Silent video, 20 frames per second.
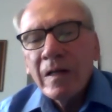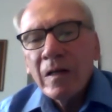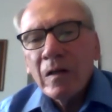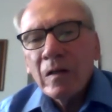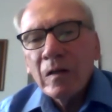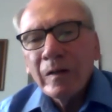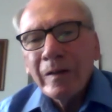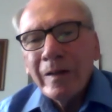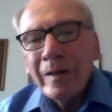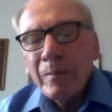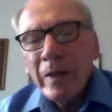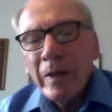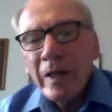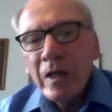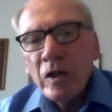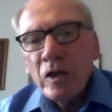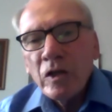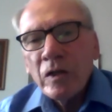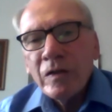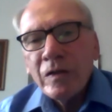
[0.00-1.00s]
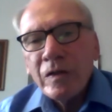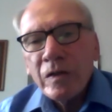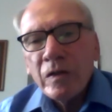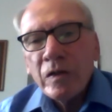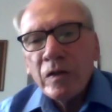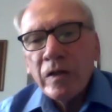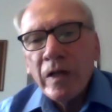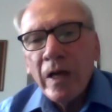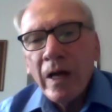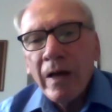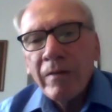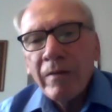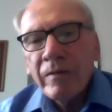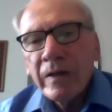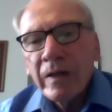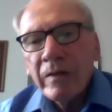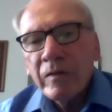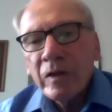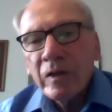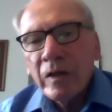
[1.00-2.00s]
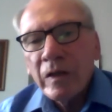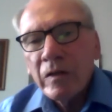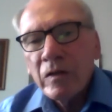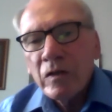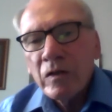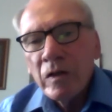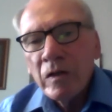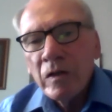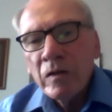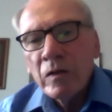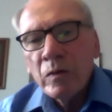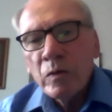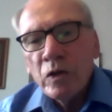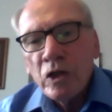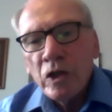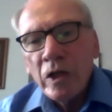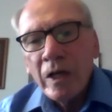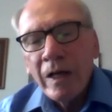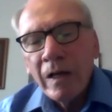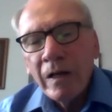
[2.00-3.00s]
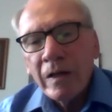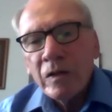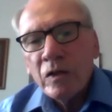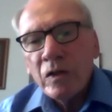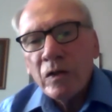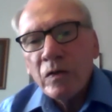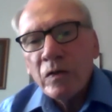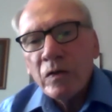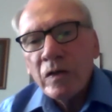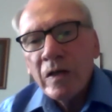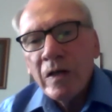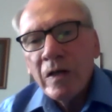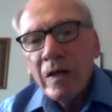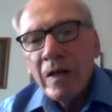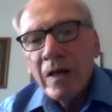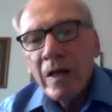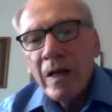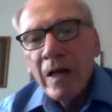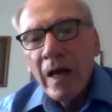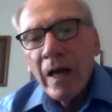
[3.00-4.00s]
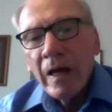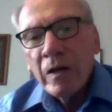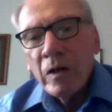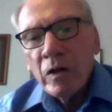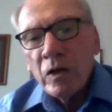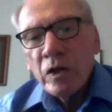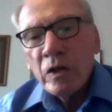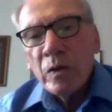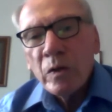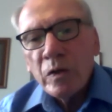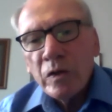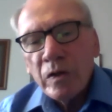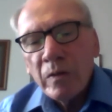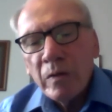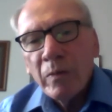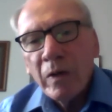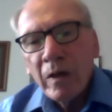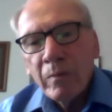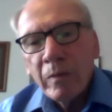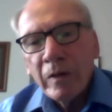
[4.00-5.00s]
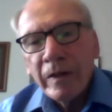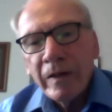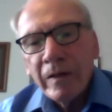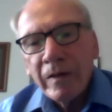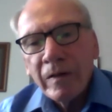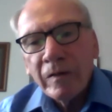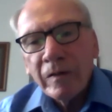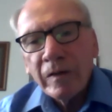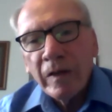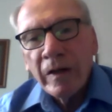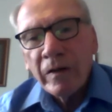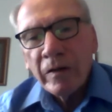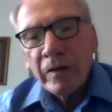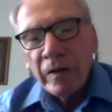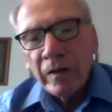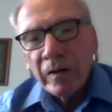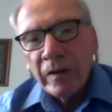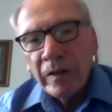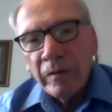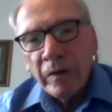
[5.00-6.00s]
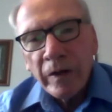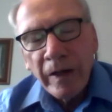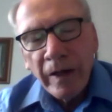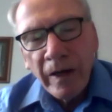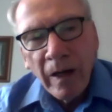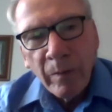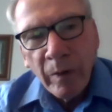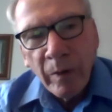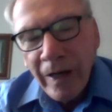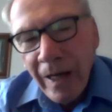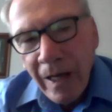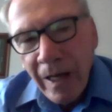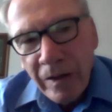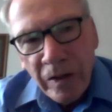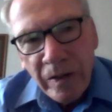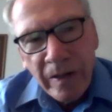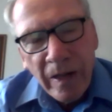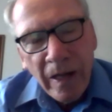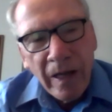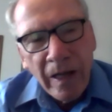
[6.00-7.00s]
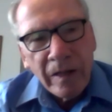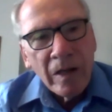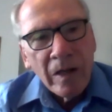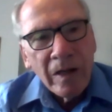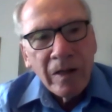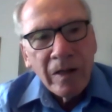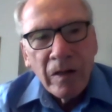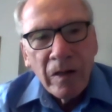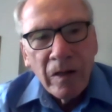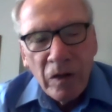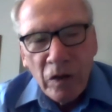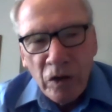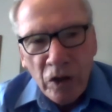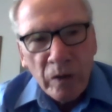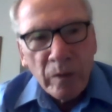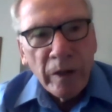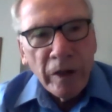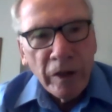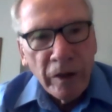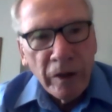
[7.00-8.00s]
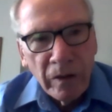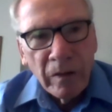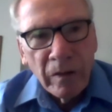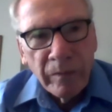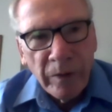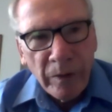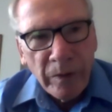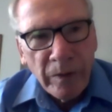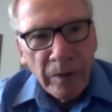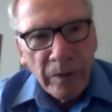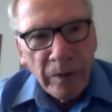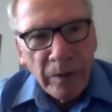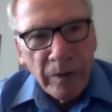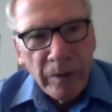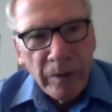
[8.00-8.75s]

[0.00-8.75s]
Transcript: including patients and staff, given continued challenges and issues in public health care delivery? And I would add to that during COVID.